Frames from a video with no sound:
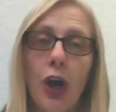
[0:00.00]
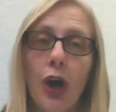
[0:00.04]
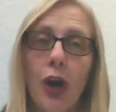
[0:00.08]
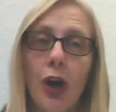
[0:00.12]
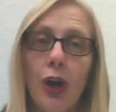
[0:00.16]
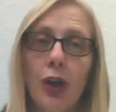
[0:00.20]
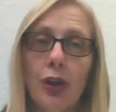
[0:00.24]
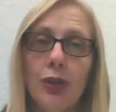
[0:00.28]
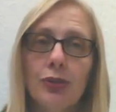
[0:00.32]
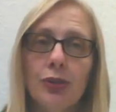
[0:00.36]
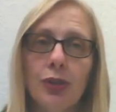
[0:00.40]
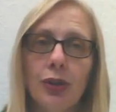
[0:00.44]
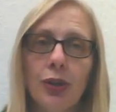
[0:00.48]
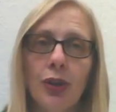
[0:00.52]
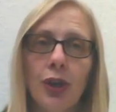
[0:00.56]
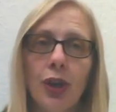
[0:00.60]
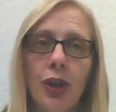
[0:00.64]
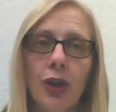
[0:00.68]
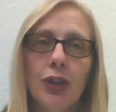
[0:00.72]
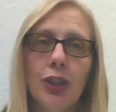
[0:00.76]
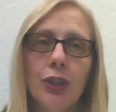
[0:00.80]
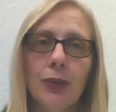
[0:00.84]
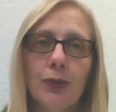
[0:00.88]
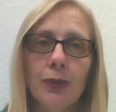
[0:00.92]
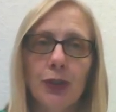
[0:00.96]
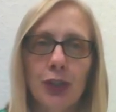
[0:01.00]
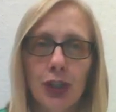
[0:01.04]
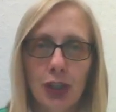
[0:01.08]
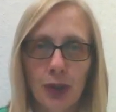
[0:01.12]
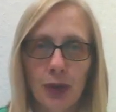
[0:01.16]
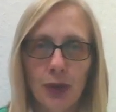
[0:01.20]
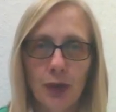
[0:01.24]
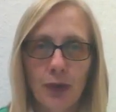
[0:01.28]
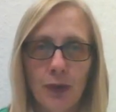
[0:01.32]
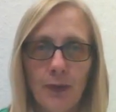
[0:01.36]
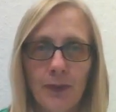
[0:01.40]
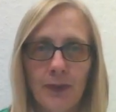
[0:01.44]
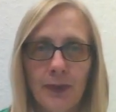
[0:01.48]
Also, you would
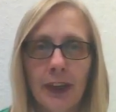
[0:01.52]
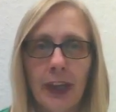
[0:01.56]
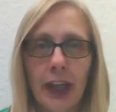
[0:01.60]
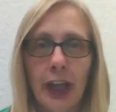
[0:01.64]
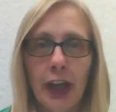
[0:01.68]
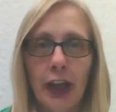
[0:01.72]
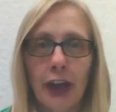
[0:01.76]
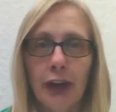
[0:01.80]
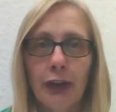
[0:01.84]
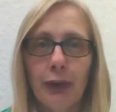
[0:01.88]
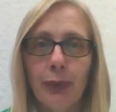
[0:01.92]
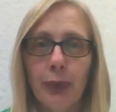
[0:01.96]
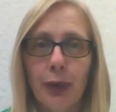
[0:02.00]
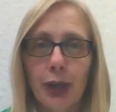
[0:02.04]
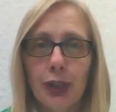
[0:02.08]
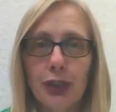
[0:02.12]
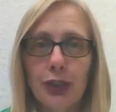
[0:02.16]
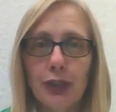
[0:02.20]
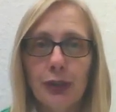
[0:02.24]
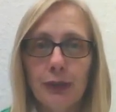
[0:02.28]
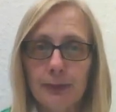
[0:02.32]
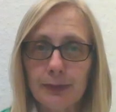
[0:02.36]
know what